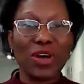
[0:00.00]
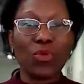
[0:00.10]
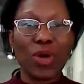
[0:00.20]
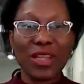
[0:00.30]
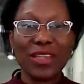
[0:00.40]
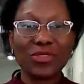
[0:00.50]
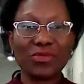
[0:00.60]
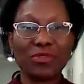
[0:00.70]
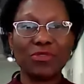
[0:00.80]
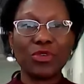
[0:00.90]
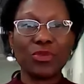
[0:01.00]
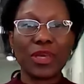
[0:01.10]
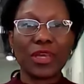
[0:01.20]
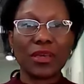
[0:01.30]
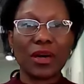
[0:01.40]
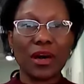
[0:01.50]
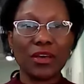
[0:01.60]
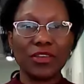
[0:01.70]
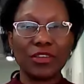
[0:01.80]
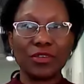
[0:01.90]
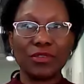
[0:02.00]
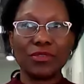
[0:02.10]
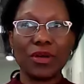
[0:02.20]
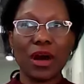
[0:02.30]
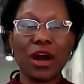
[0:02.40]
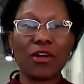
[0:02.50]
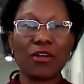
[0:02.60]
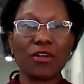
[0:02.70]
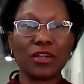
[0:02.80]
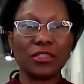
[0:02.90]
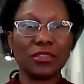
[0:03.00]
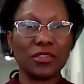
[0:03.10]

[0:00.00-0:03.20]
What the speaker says: what does reviewing, our